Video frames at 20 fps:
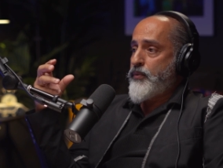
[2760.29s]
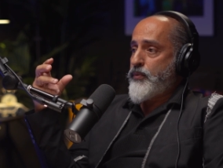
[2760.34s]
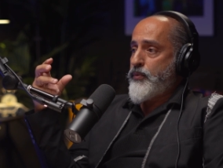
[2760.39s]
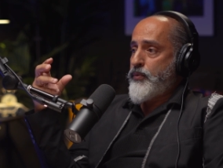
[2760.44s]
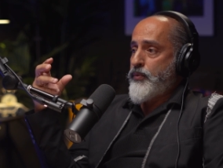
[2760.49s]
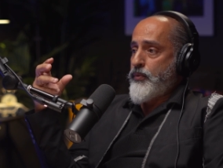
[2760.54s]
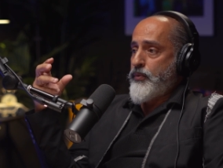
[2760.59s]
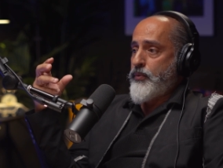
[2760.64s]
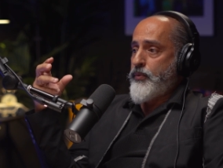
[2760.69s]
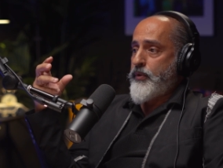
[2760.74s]
to
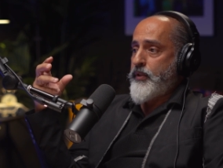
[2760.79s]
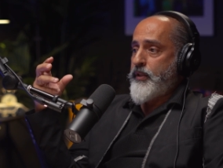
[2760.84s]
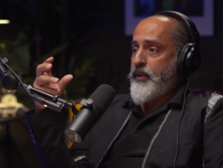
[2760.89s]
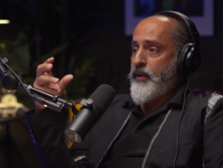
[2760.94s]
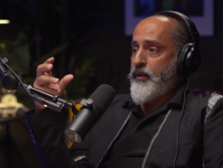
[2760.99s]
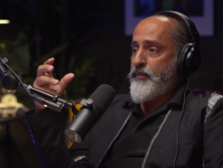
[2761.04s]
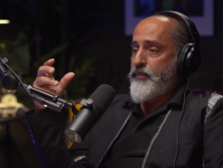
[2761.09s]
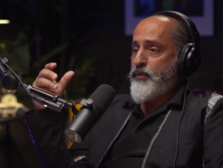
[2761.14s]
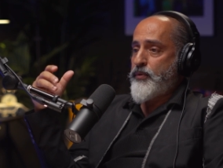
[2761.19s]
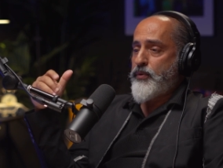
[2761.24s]
do with
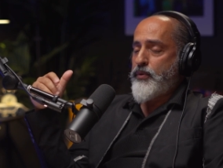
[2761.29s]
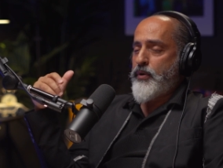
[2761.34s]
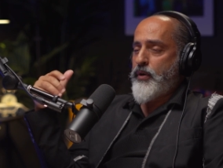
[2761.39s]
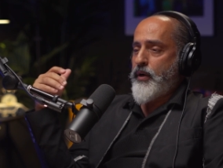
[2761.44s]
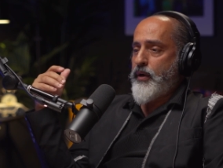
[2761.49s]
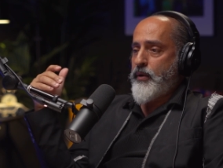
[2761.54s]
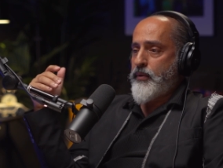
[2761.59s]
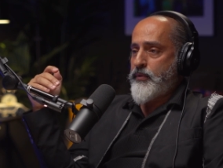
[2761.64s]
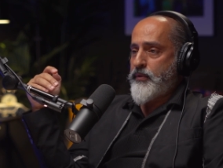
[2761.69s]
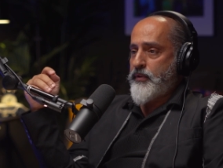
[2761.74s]
them to go
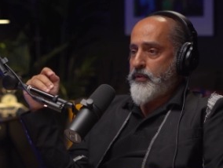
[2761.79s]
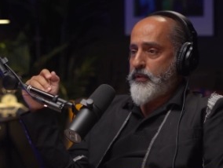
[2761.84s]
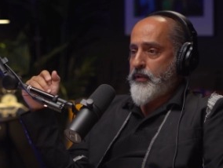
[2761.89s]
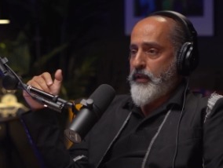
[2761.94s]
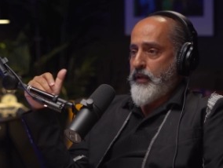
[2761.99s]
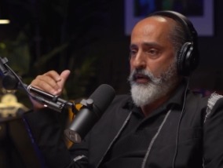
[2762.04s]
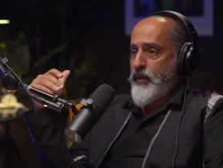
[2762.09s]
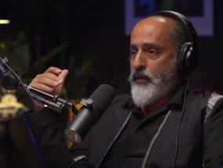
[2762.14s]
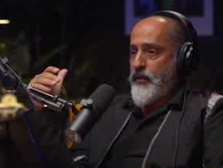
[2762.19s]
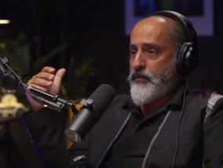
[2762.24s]
out
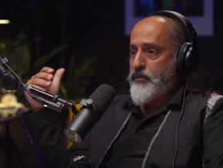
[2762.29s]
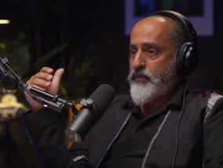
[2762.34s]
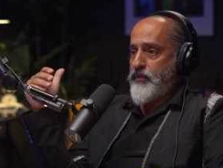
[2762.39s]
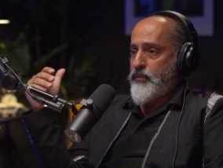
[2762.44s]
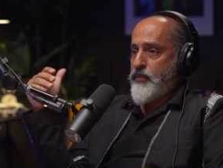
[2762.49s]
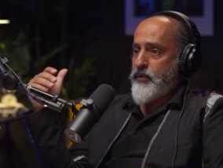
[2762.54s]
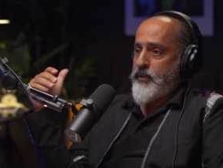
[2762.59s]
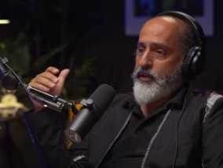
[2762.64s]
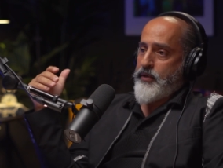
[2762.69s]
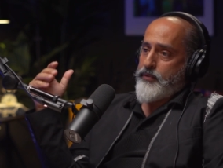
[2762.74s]
a lot
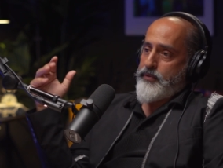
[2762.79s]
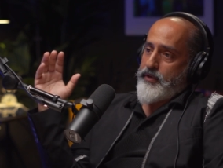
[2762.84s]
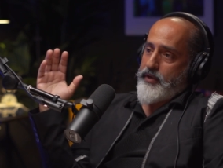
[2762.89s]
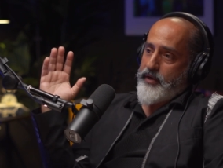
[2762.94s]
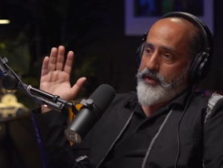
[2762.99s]
without the